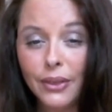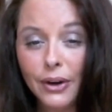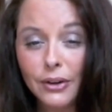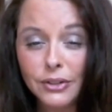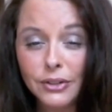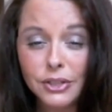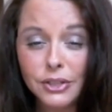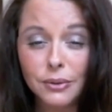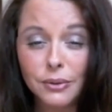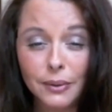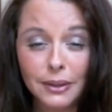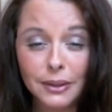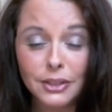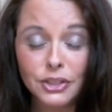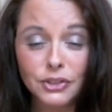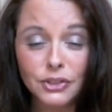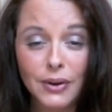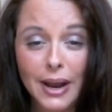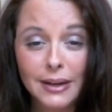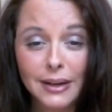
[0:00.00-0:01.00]
there to
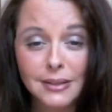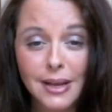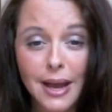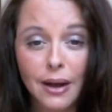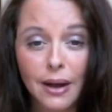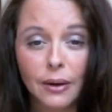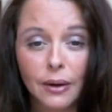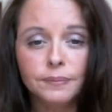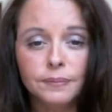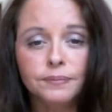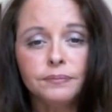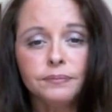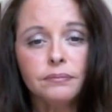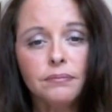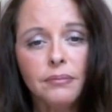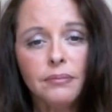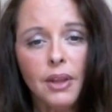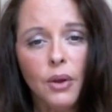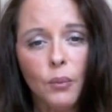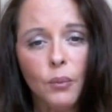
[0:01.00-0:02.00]
extract out.
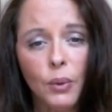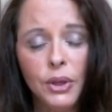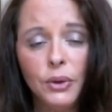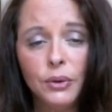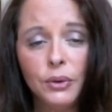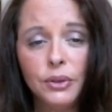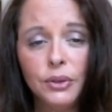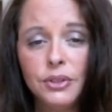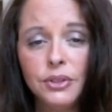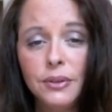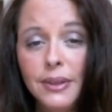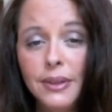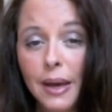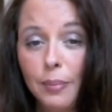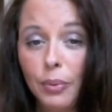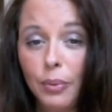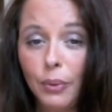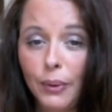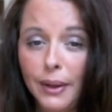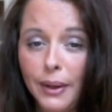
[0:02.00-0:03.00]
What you can do at
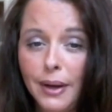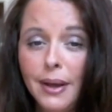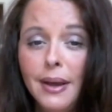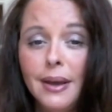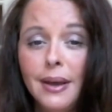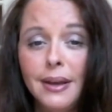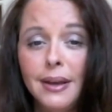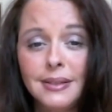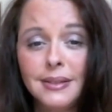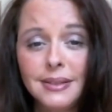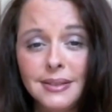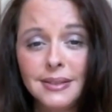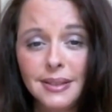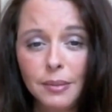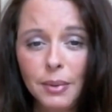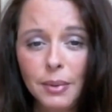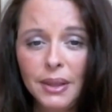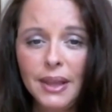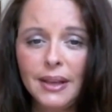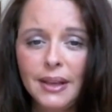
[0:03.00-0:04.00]
that point is
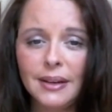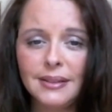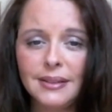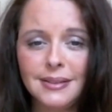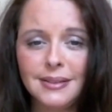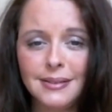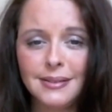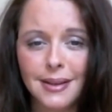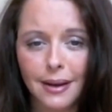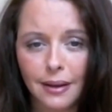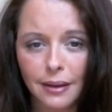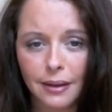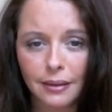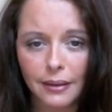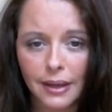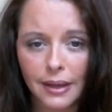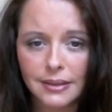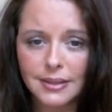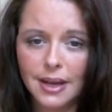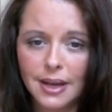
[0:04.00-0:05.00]
stimulate a second
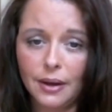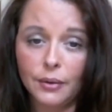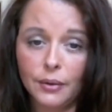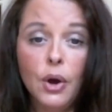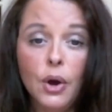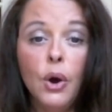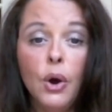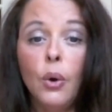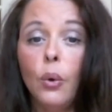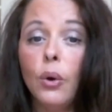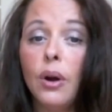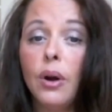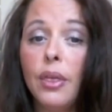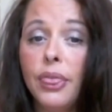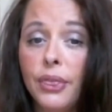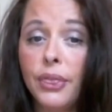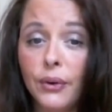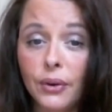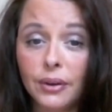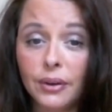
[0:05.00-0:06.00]
letdown or a
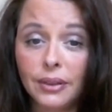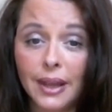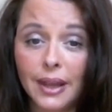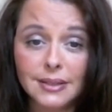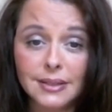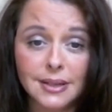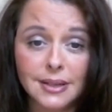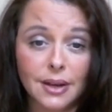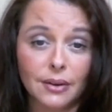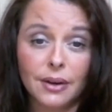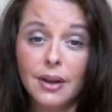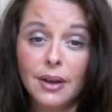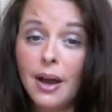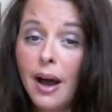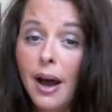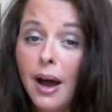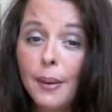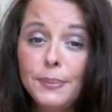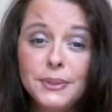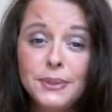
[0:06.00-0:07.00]
third letdown.
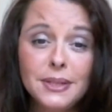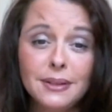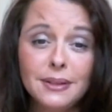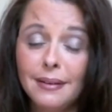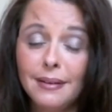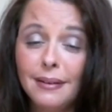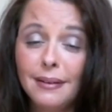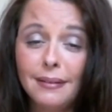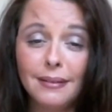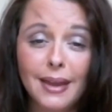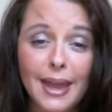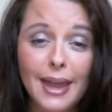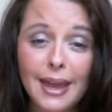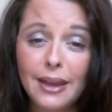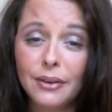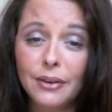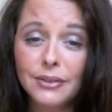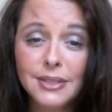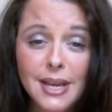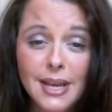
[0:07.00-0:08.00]
Up to
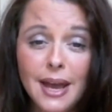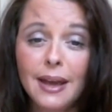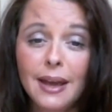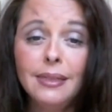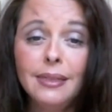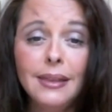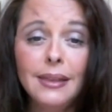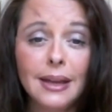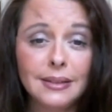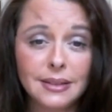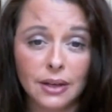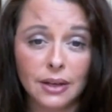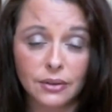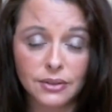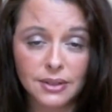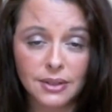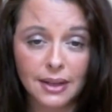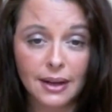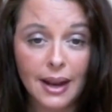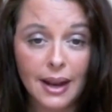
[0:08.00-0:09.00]
8, 10
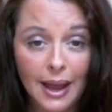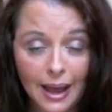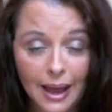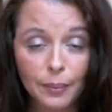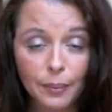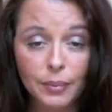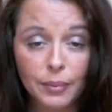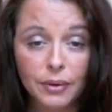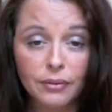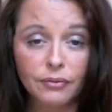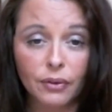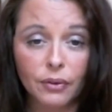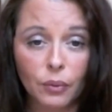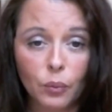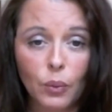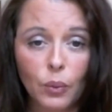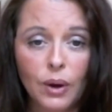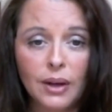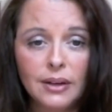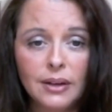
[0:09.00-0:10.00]
letdowns can happen for
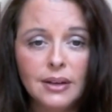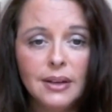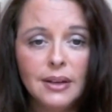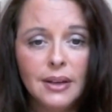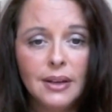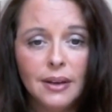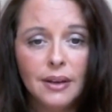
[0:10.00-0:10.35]
one